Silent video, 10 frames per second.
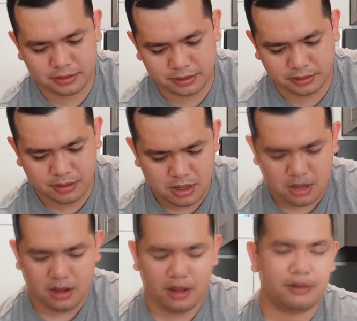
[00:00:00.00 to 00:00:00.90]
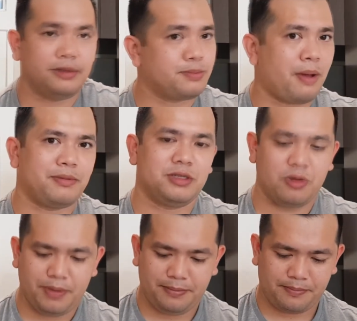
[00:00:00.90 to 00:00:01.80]
So let's pop this
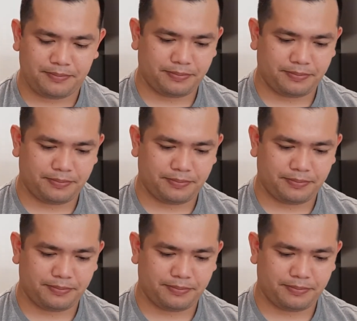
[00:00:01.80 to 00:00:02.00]
open